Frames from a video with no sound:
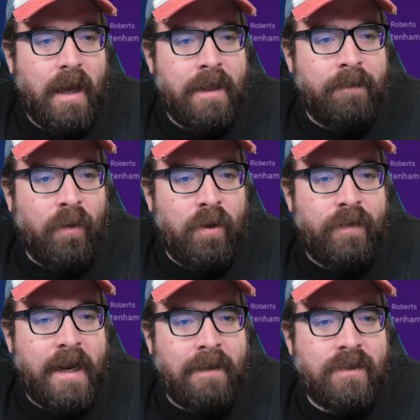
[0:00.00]
The board have
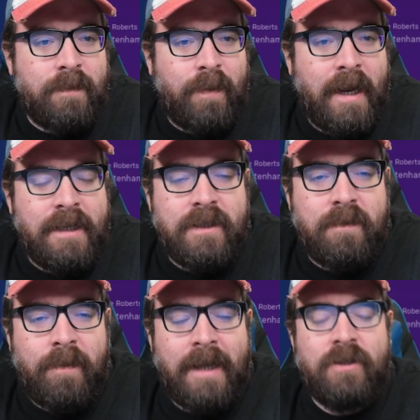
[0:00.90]
announced
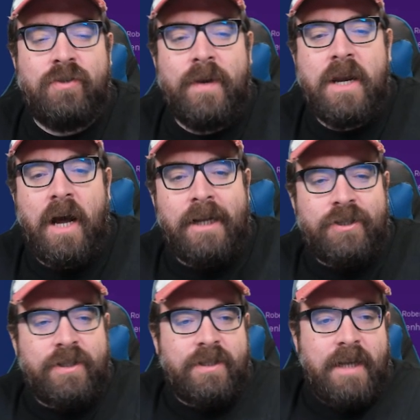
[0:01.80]
plans to
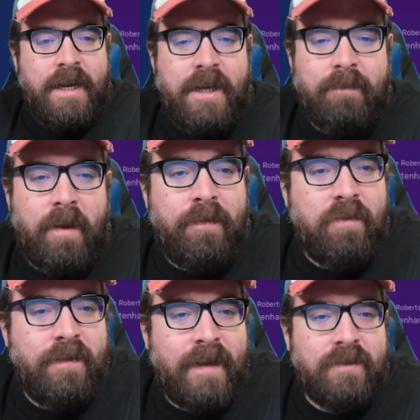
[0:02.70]
enlarge the stadium by
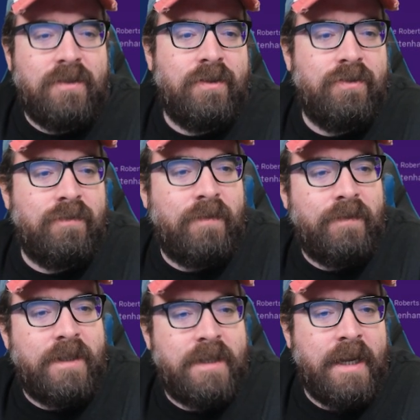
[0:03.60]

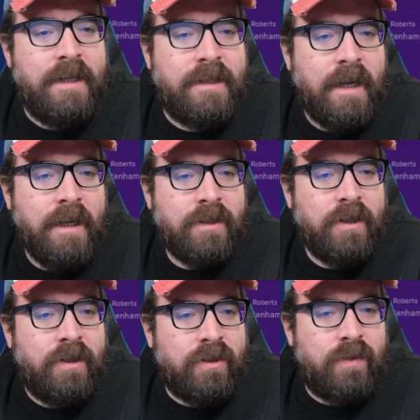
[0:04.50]
3,250 seats. It's
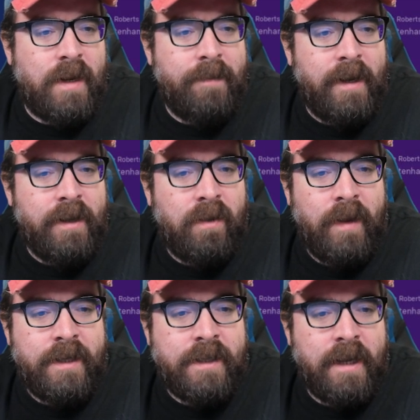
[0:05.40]
going to cost 20 million
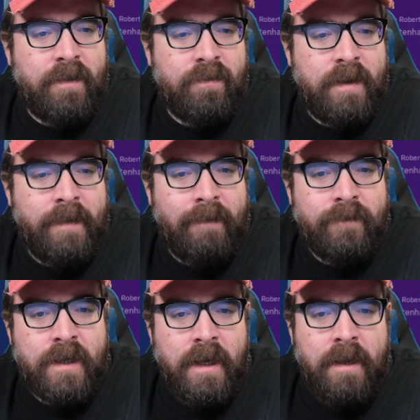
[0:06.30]
quid, take 3
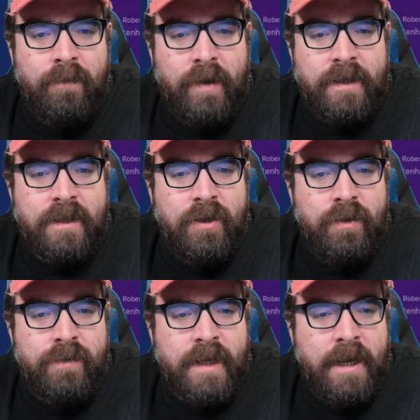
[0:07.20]
months, brings the
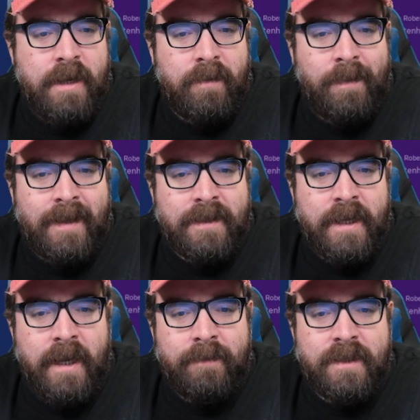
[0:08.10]
new stadium
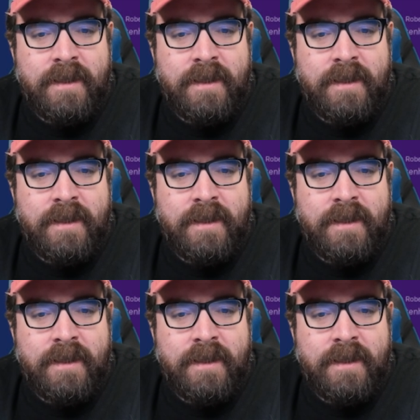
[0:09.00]
capacity up to